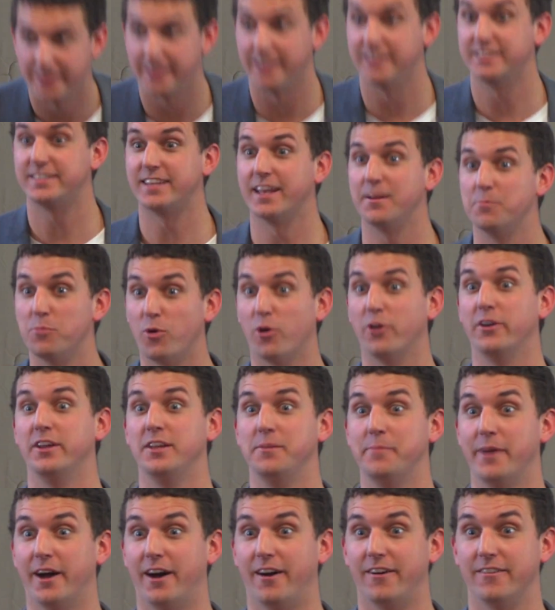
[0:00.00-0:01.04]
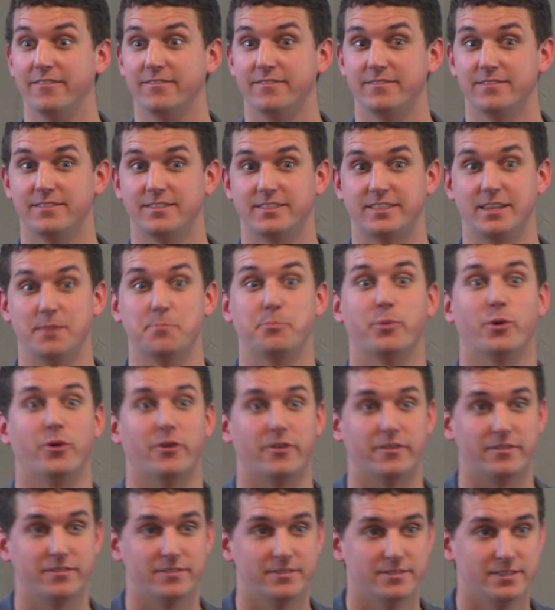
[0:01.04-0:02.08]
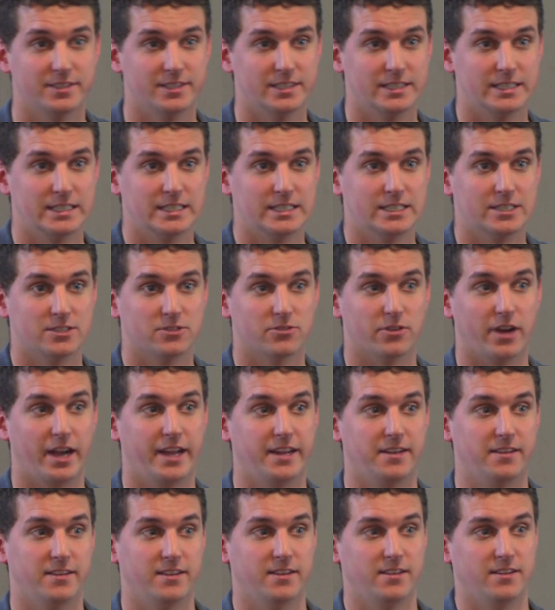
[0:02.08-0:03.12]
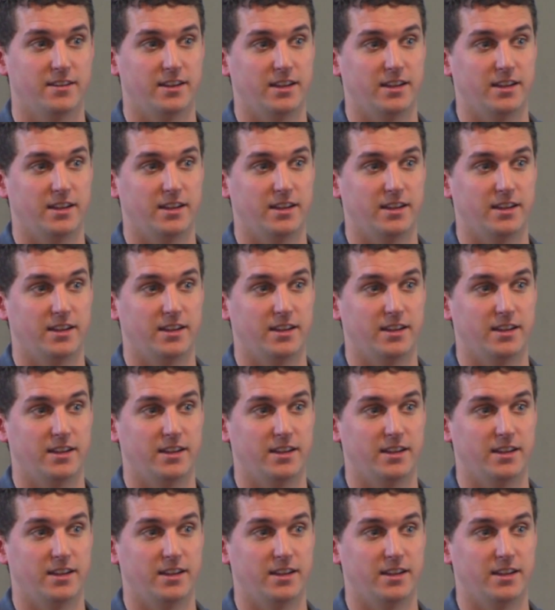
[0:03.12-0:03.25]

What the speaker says: They send more email. Simple, right?